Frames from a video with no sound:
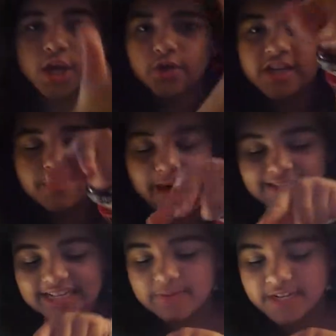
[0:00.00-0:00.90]
Crystal
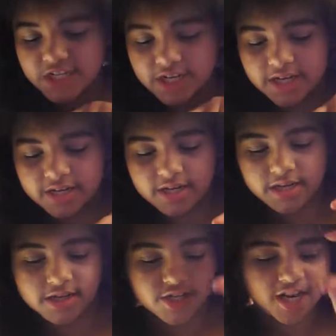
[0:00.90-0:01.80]
Palace
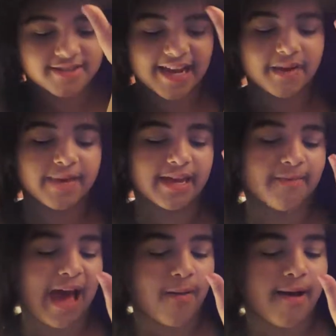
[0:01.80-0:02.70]
Exhibition! Just second being in
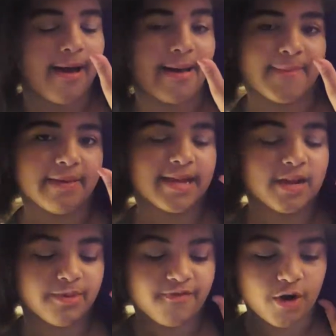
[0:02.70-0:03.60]
power, maybe a
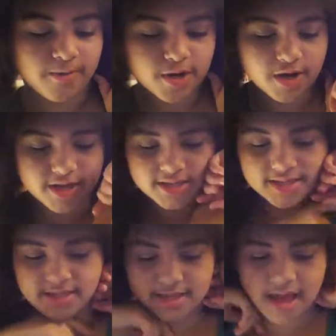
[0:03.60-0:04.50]
little bit four
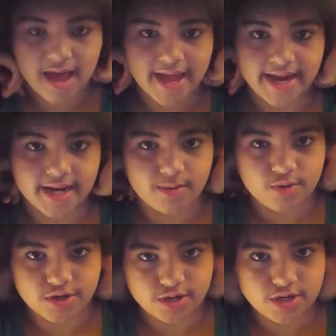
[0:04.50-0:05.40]
because I
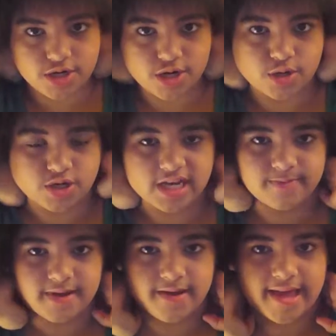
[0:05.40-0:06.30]
want to know
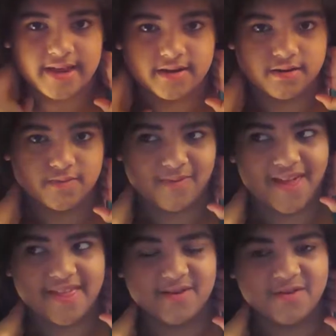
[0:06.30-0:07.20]
Shakespeare and
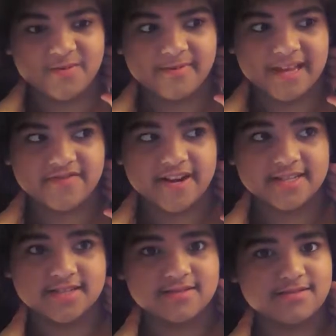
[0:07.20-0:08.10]
I think we'd have been best
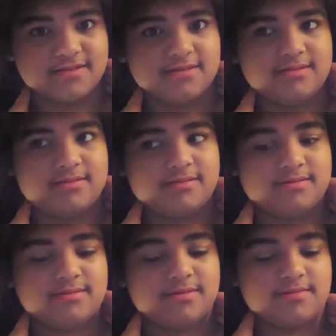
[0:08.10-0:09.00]
friends
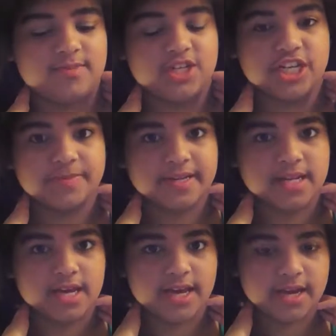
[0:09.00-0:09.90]
because me and Shakespeare,
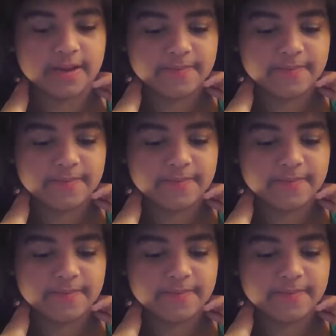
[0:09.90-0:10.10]
like.